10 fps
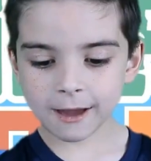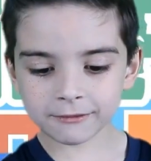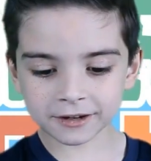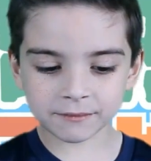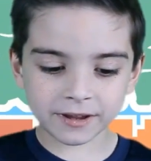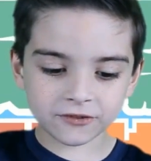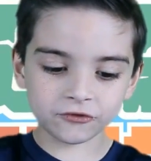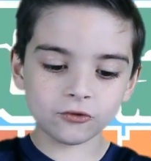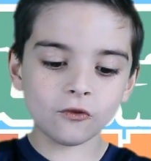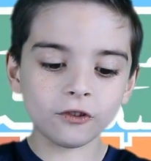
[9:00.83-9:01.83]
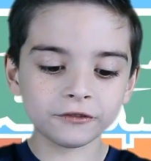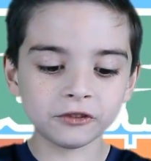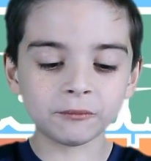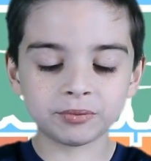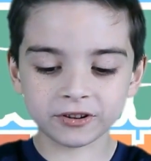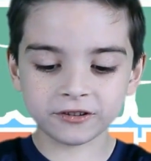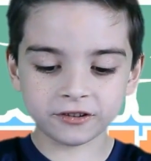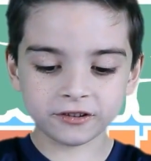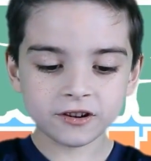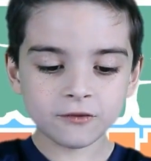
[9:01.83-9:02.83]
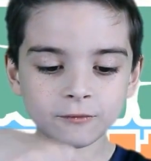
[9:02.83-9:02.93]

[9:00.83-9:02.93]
I'm gonna make an Oreo burger.